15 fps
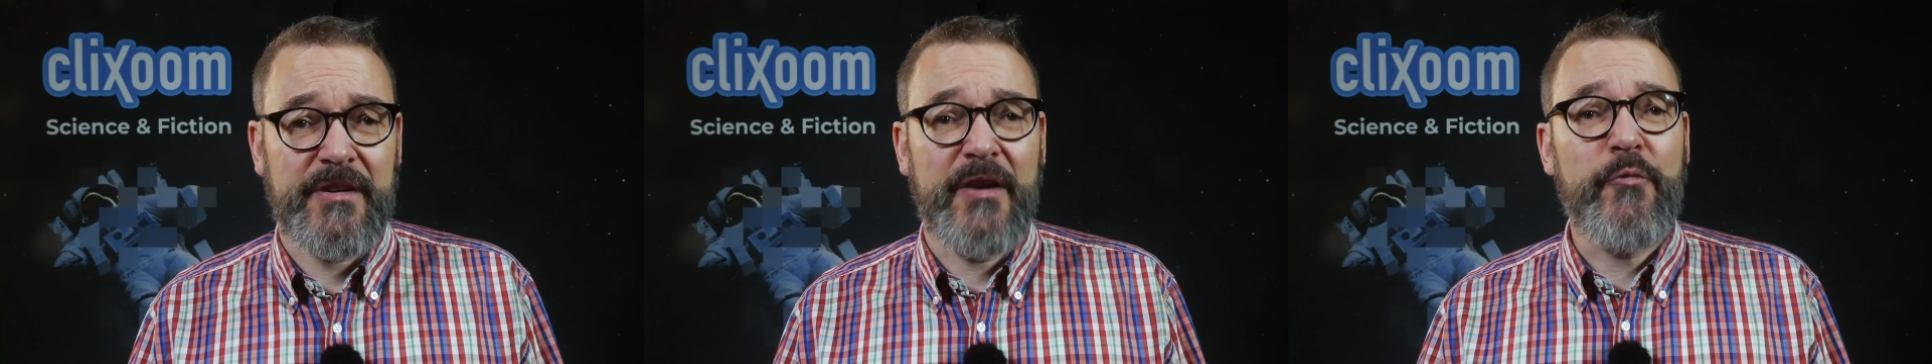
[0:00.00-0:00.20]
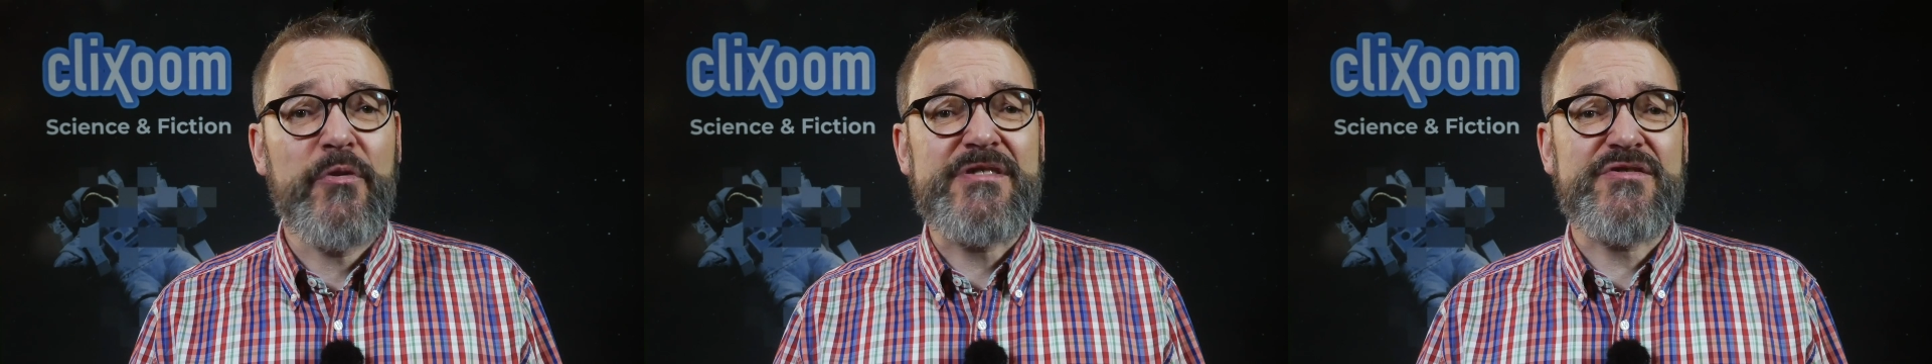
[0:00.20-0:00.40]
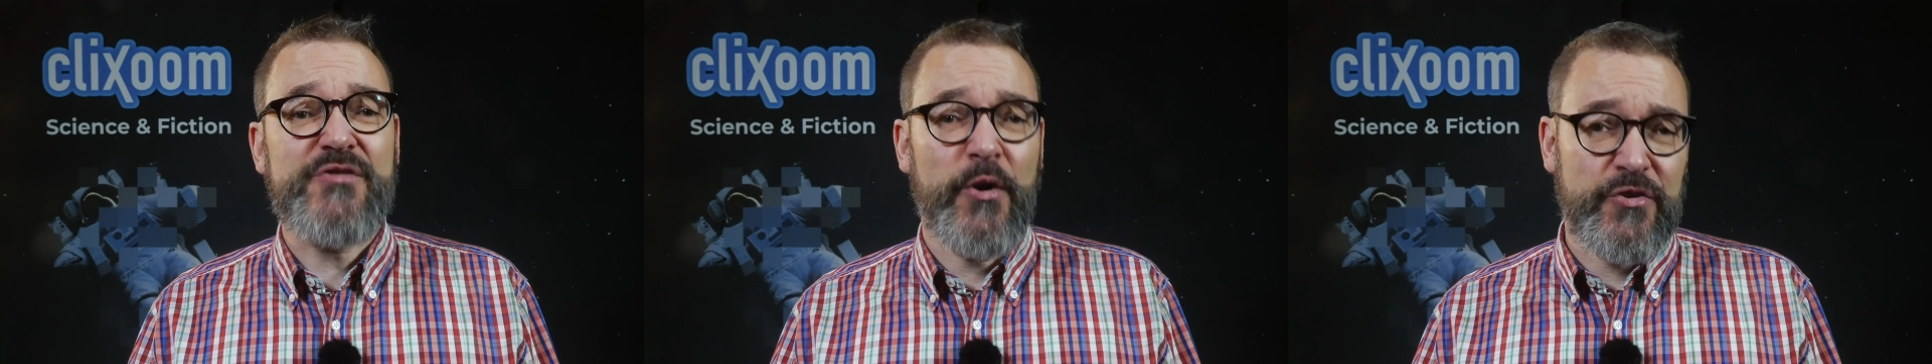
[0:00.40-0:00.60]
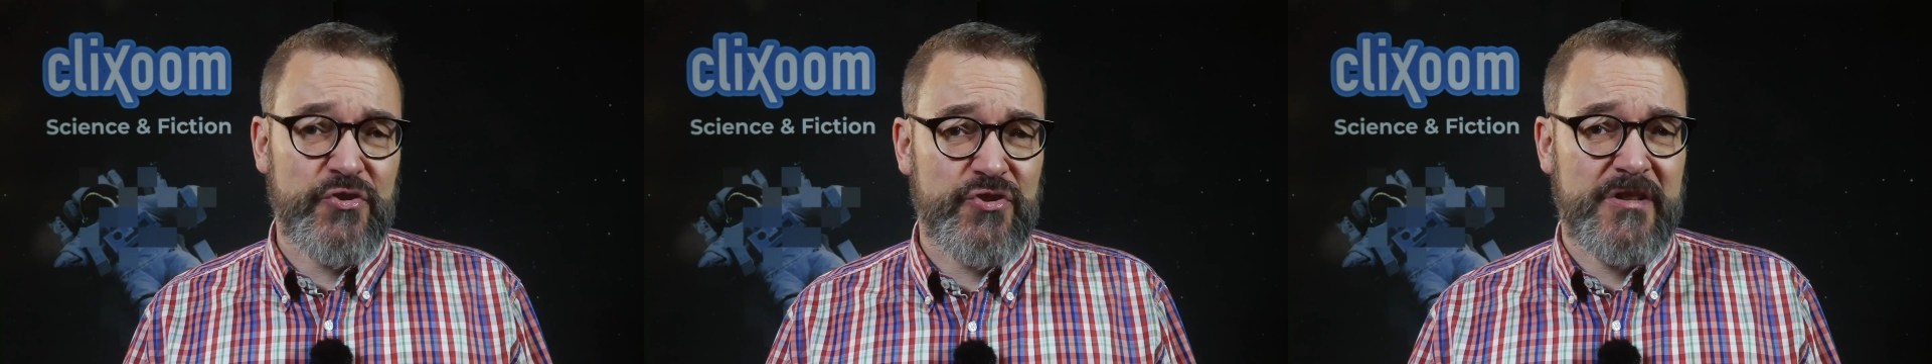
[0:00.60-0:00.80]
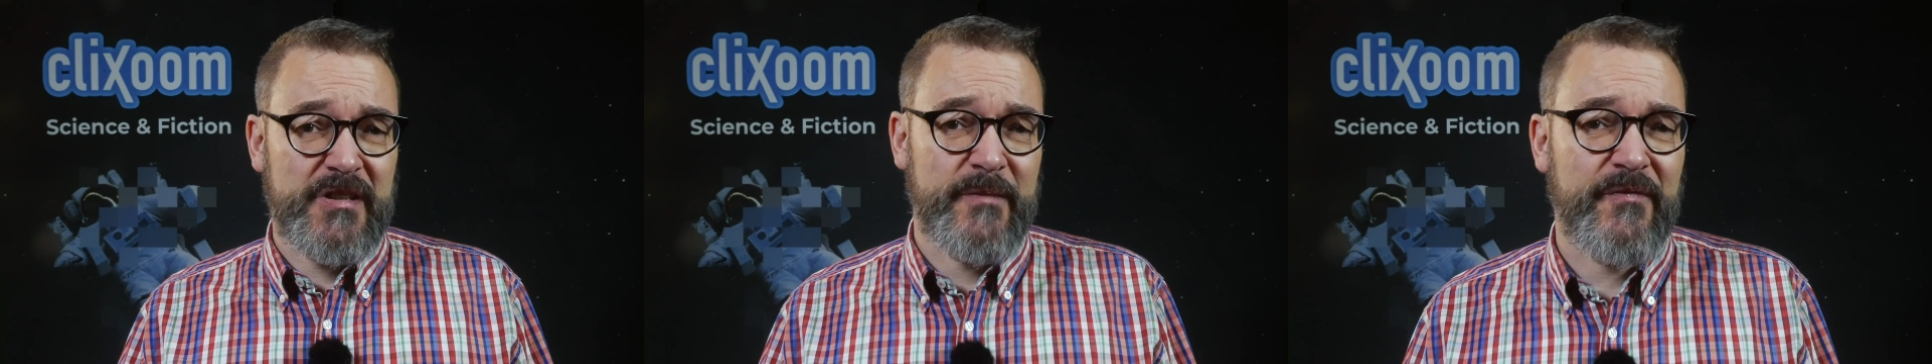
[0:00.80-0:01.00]
A
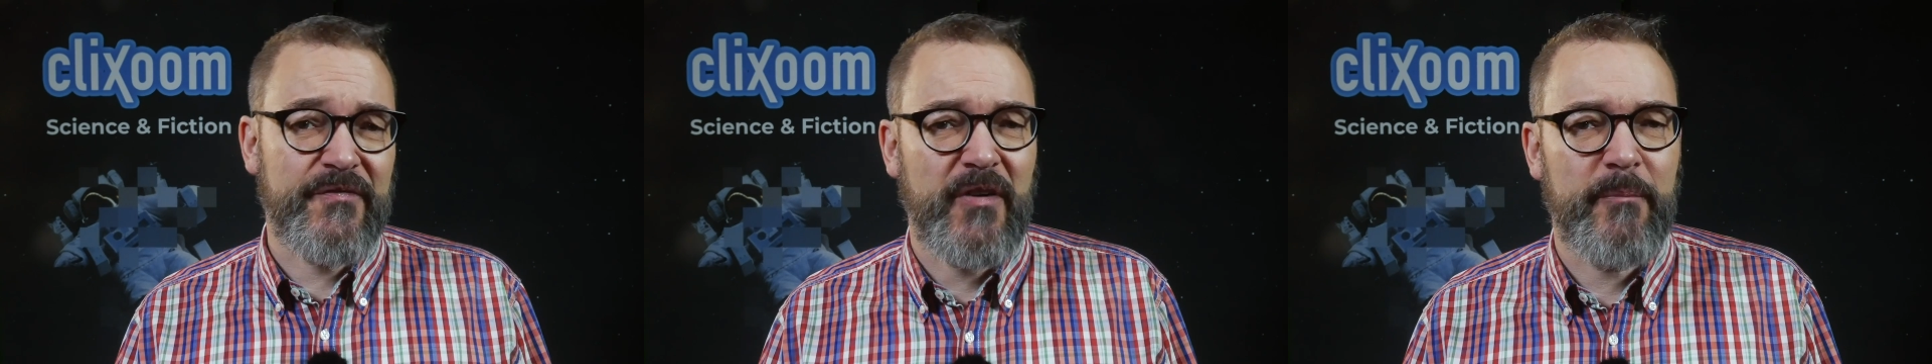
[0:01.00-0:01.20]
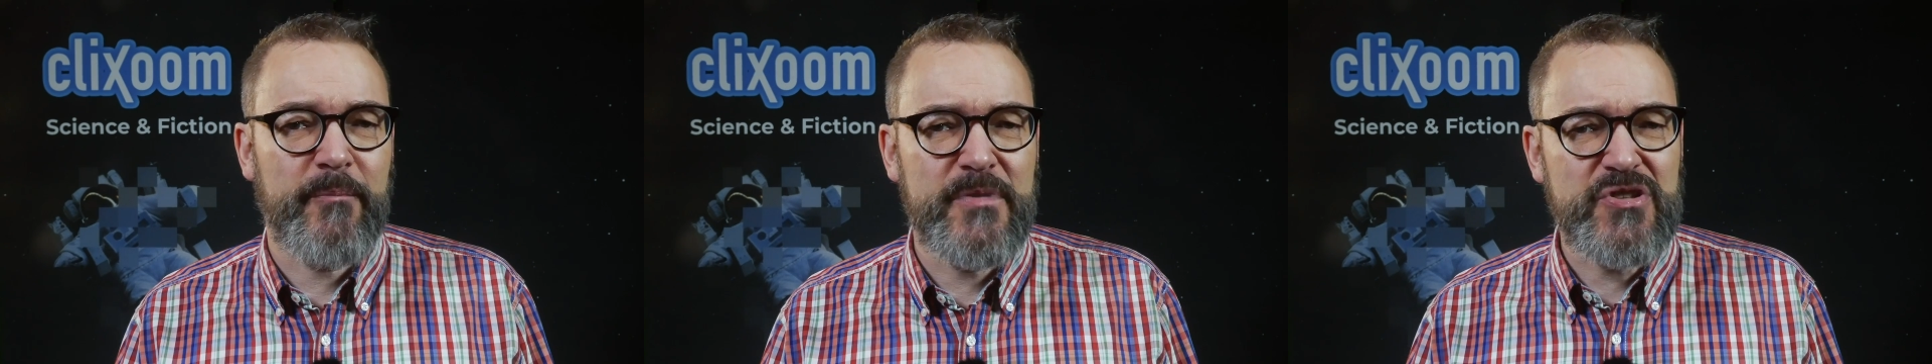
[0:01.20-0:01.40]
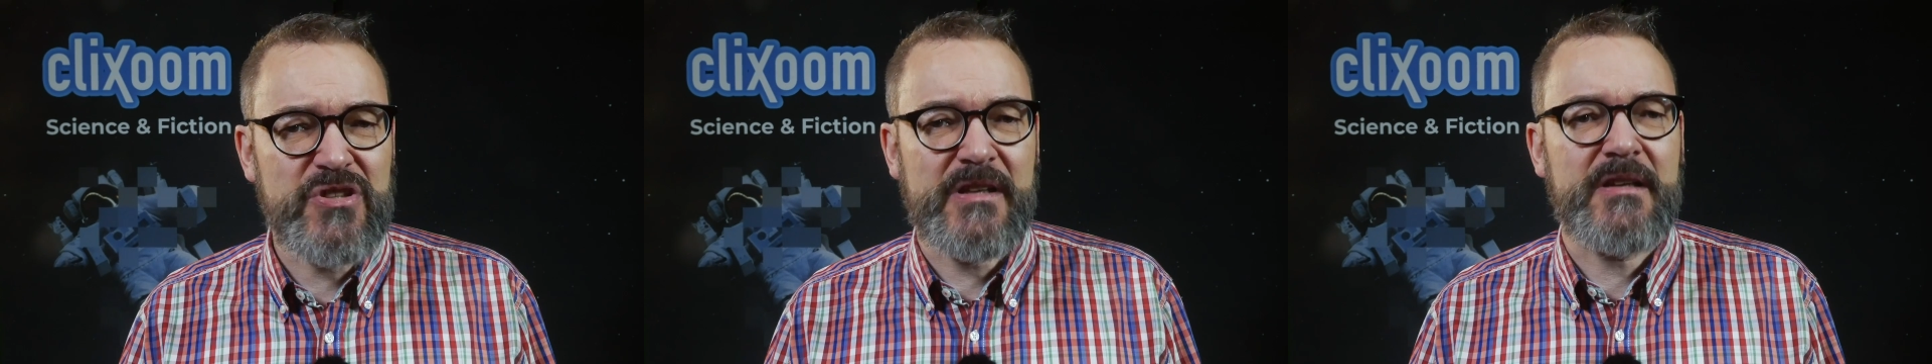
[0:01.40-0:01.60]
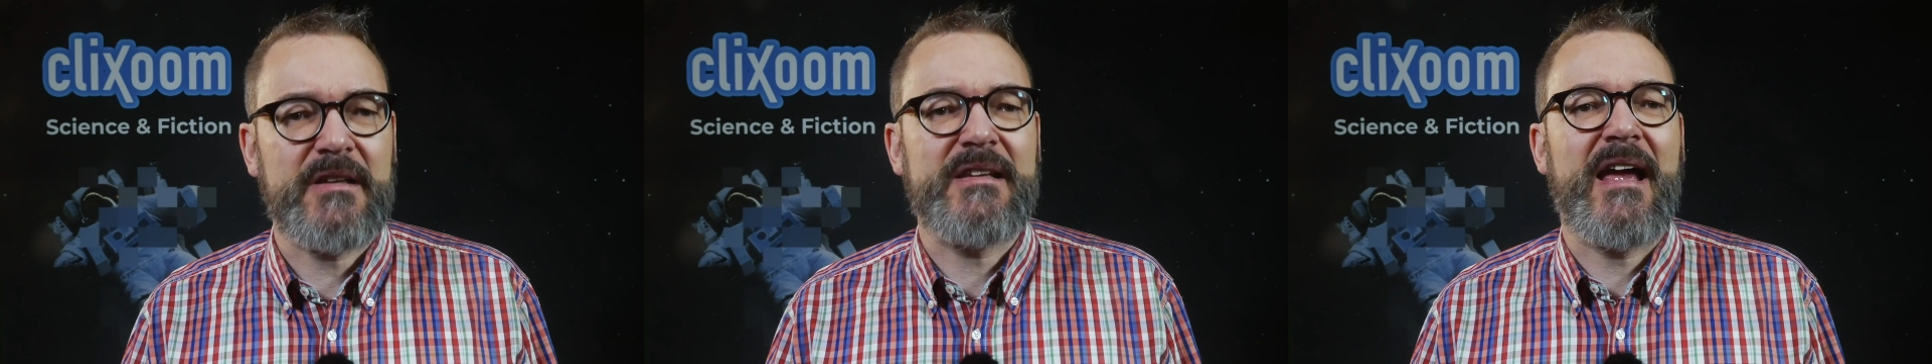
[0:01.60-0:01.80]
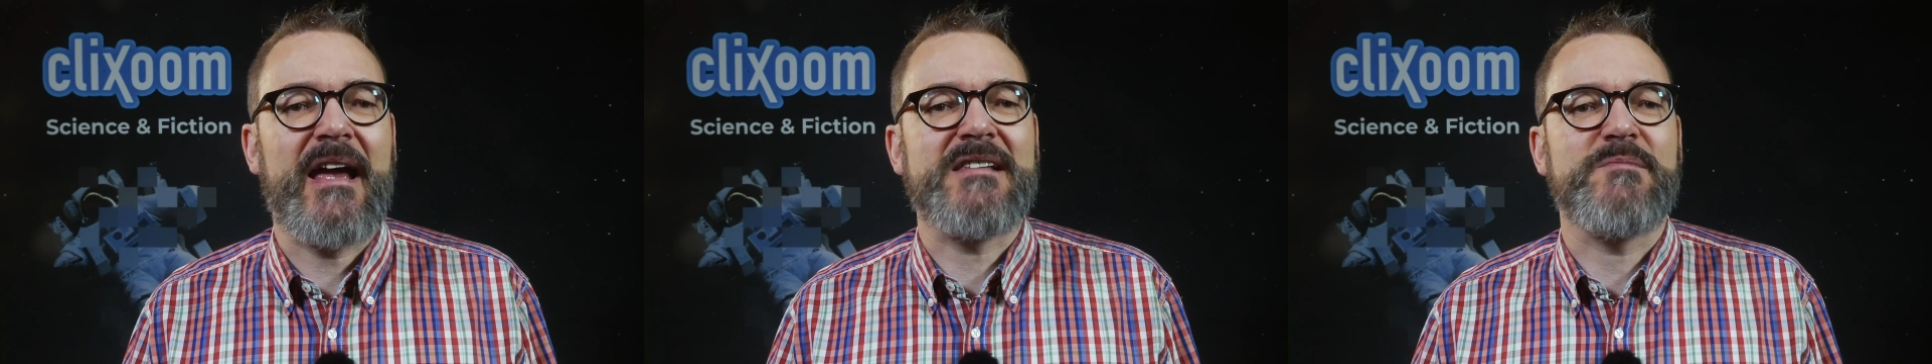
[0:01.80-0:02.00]
research team from
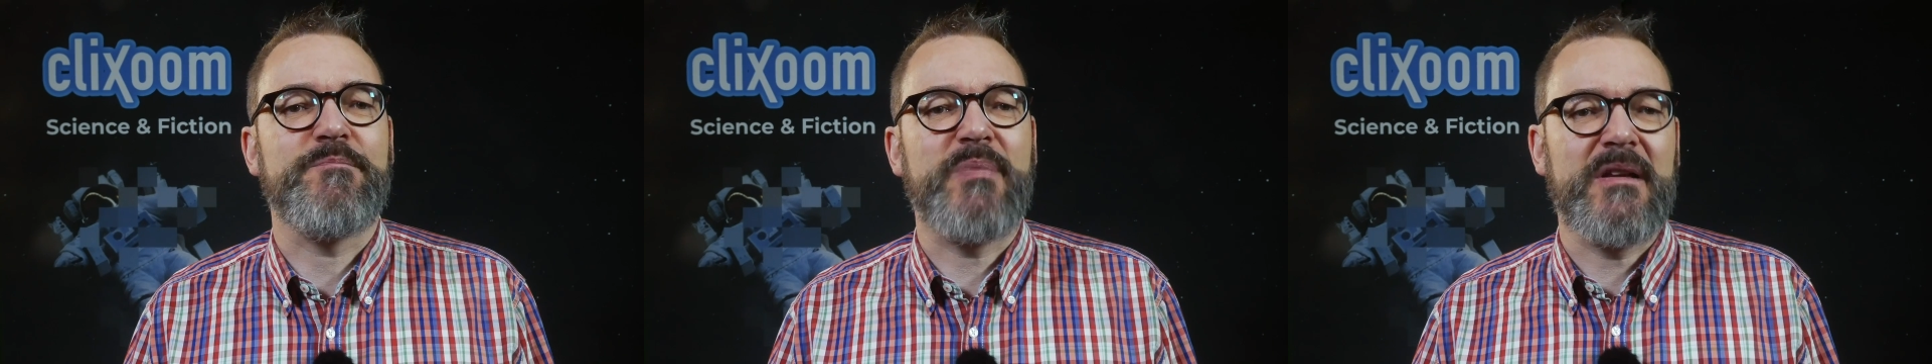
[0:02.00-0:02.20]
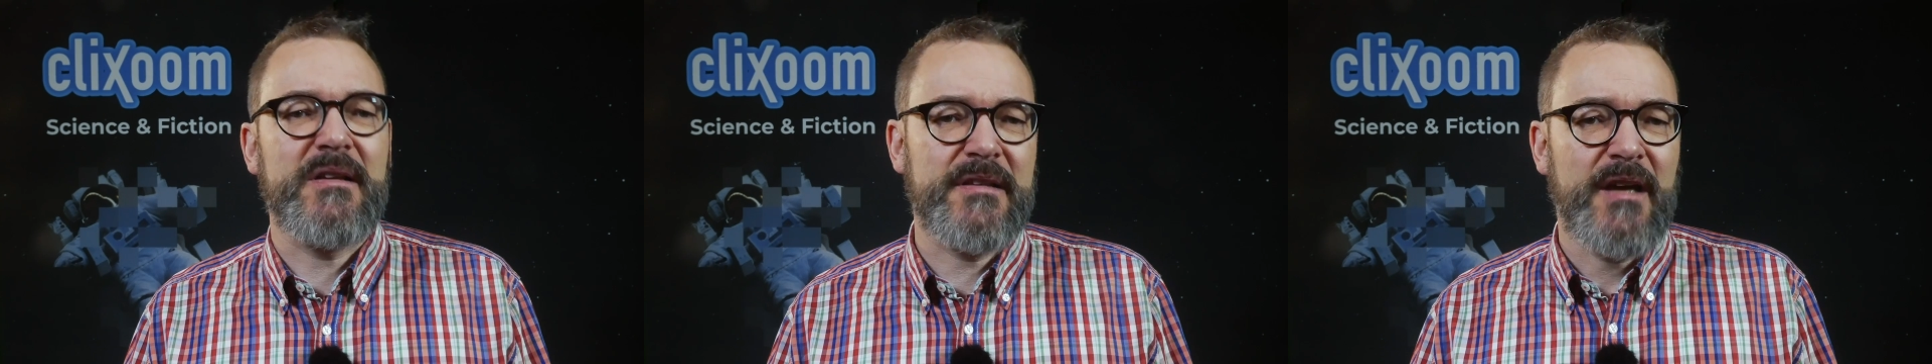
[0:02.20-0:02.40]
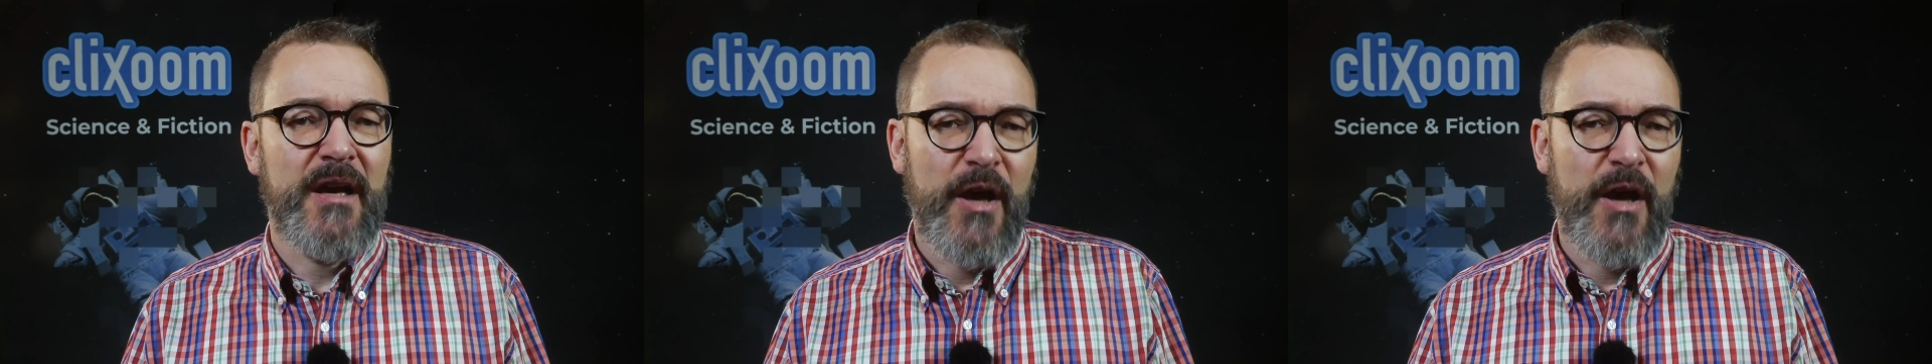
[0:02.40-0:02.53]
Michigan has built